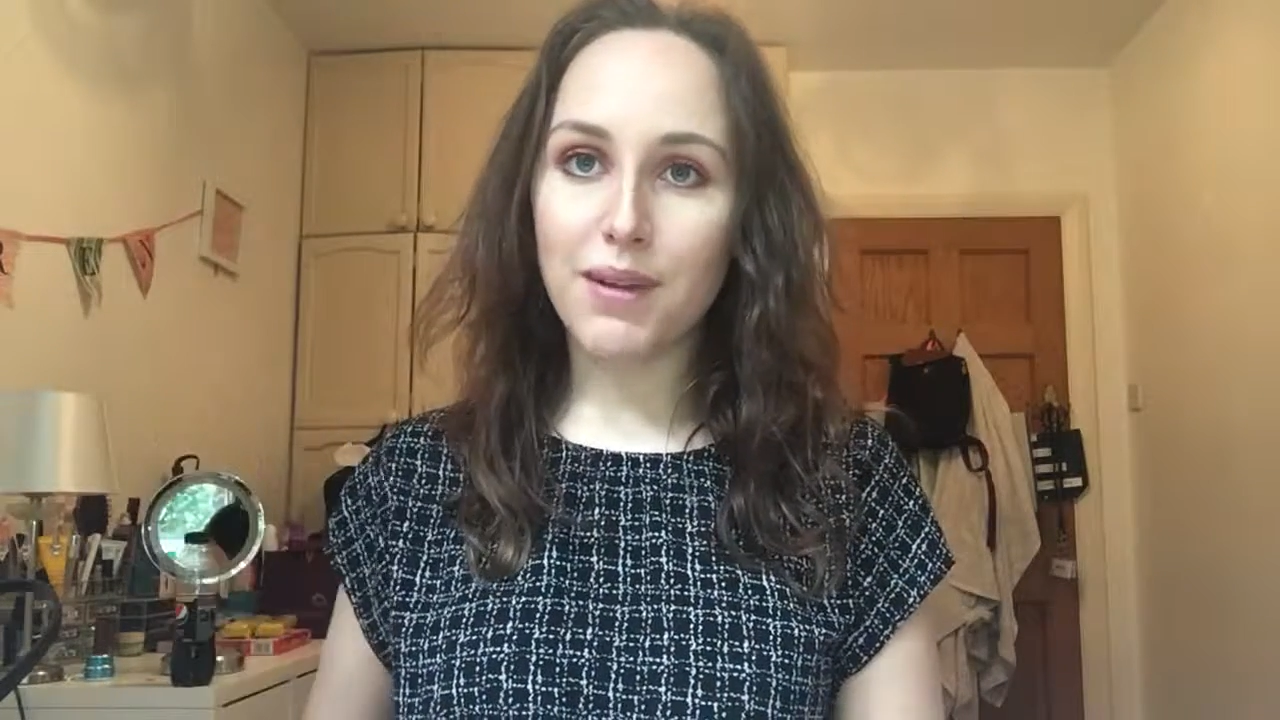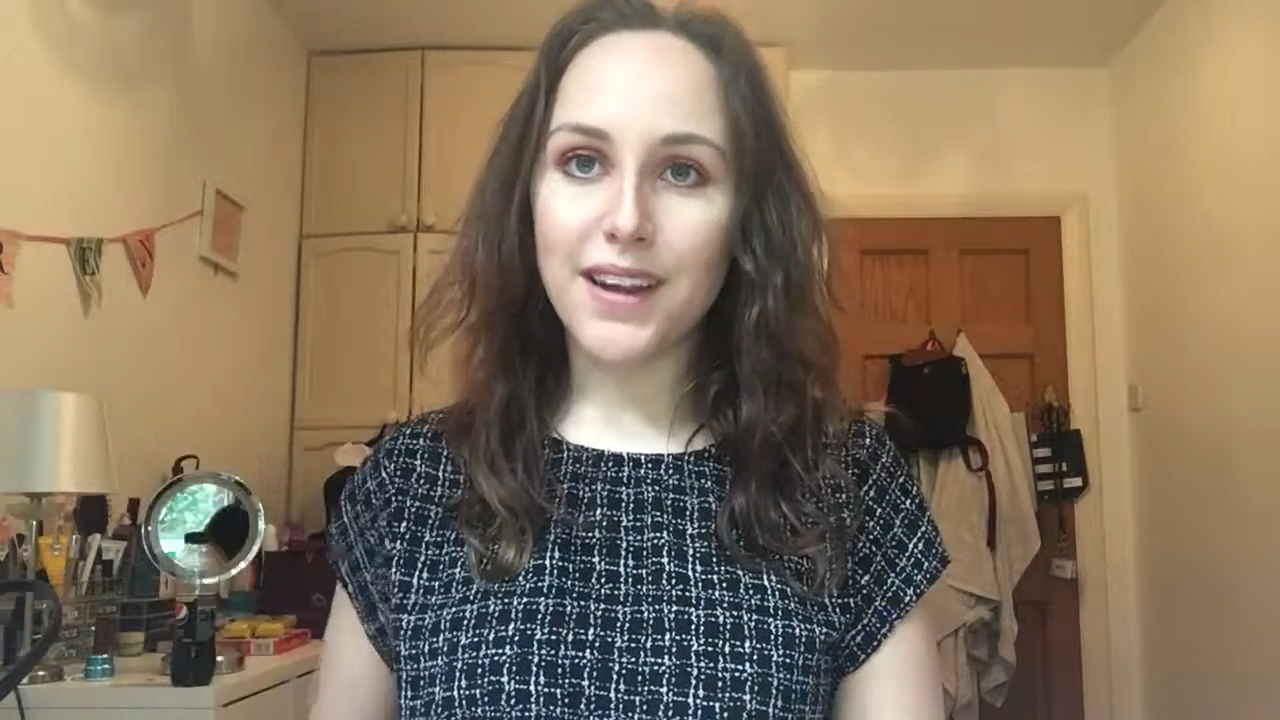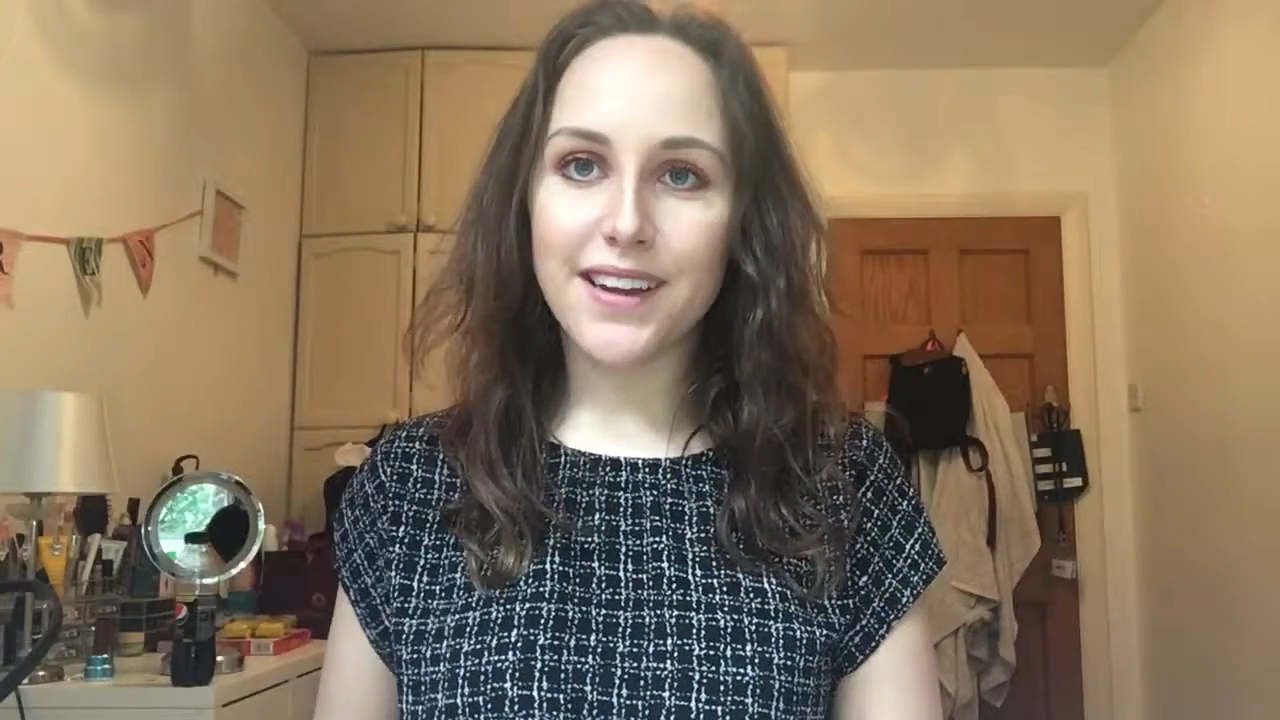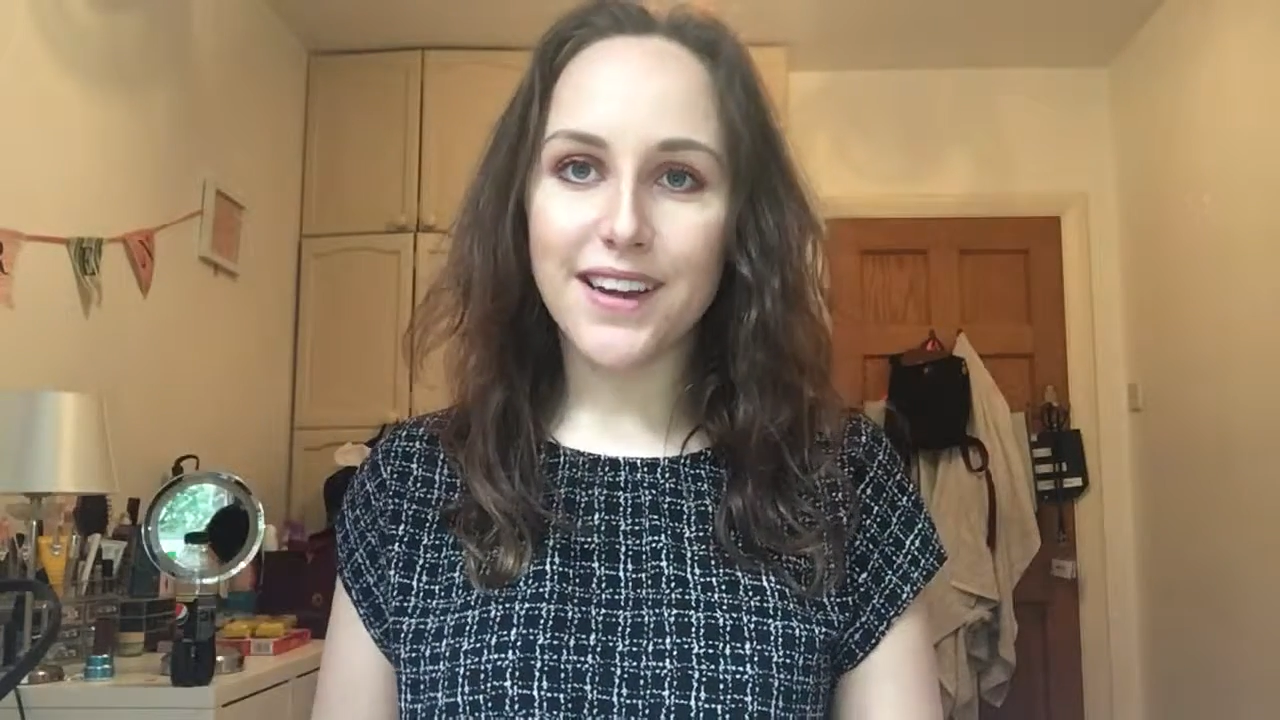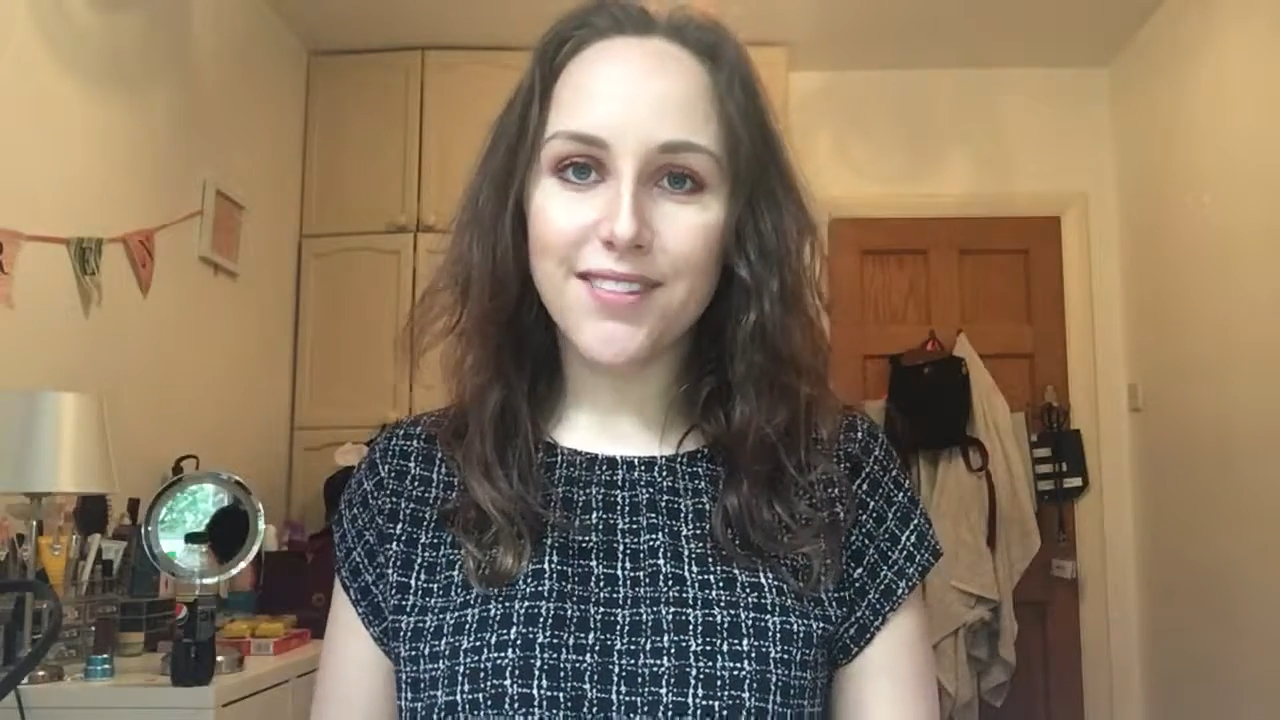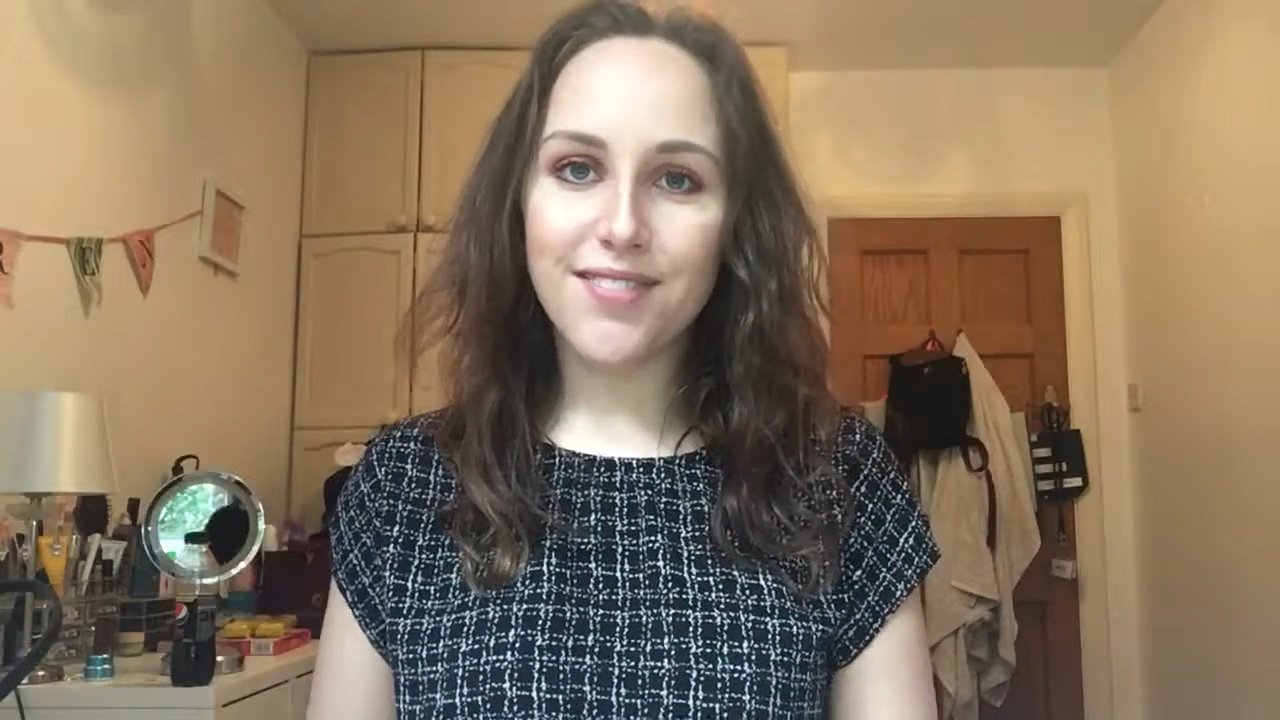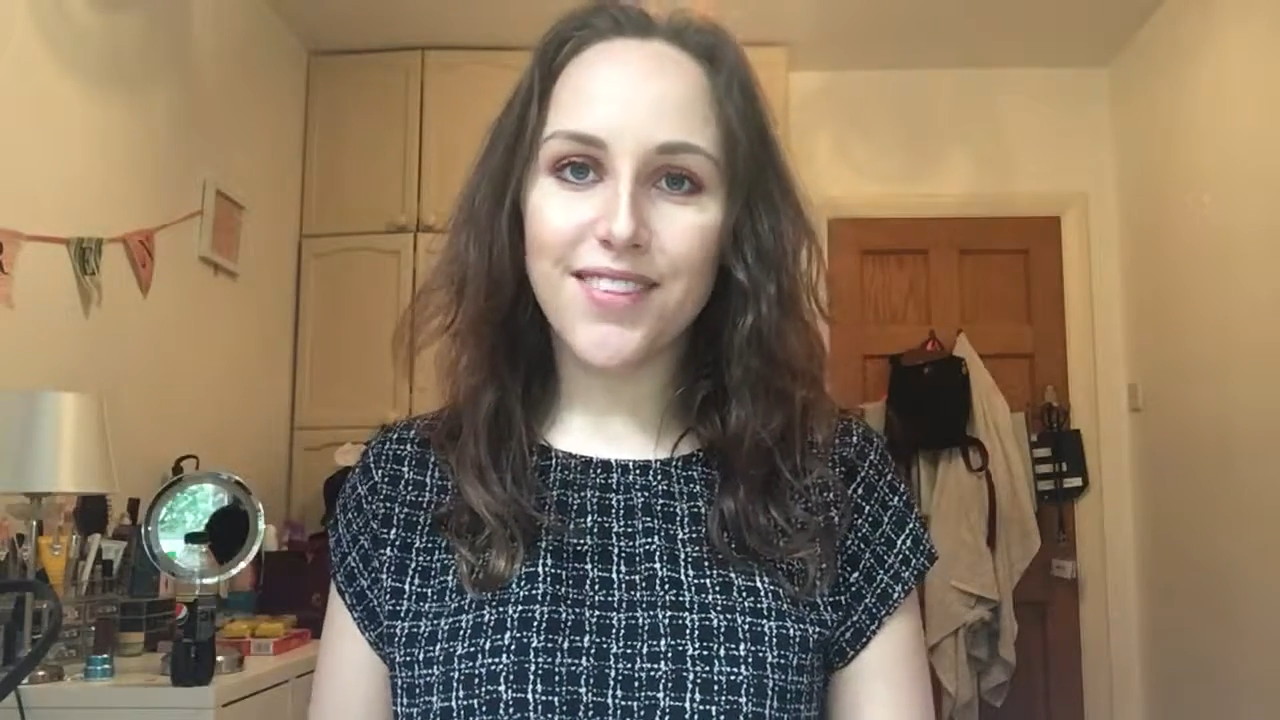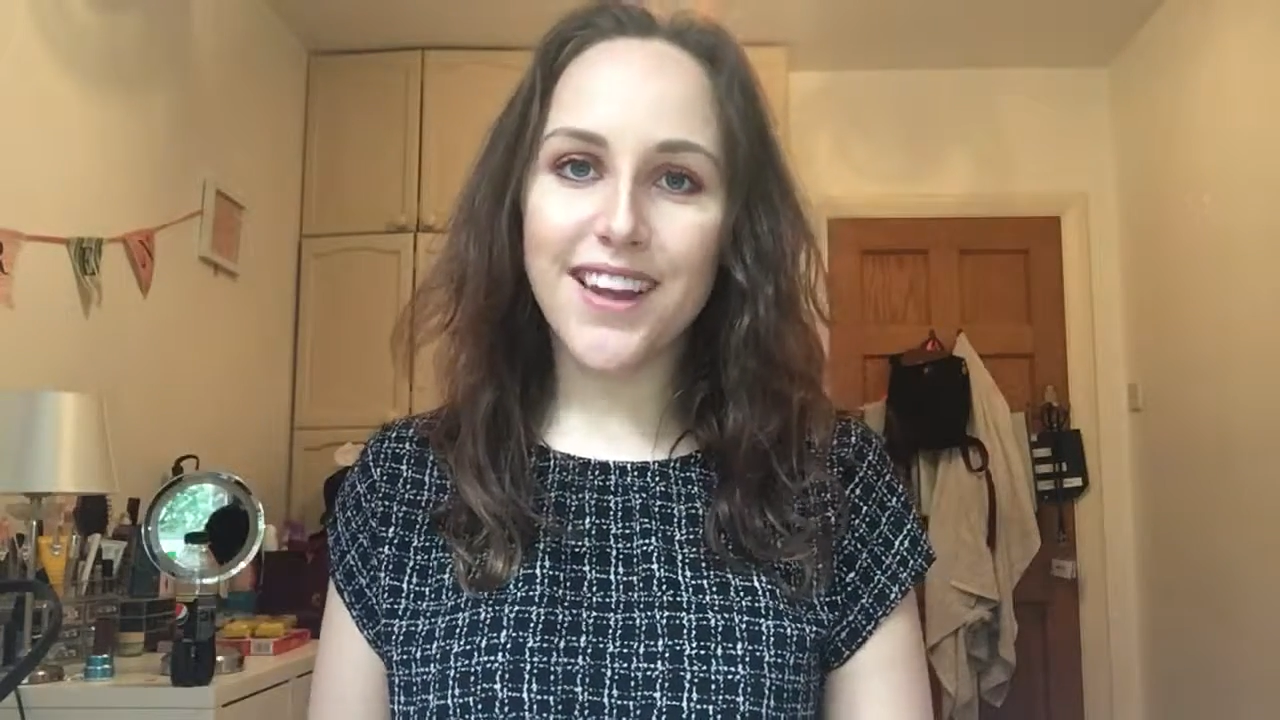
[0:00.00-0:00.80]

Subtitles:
black now.